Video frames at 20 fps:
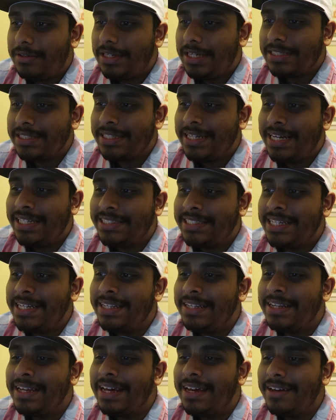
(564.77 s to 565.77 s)
That's a nice
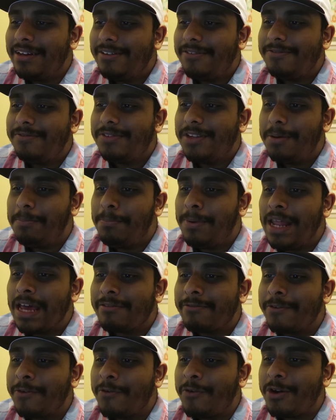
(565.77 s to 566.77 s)
kit there.
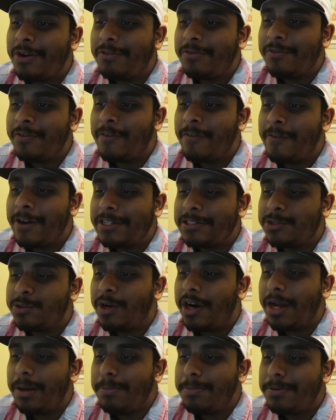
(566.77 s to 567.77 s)
Black with a red
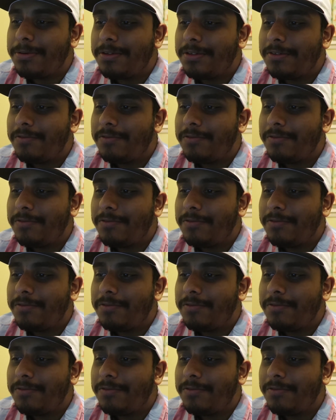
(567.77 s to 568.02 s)
stripe.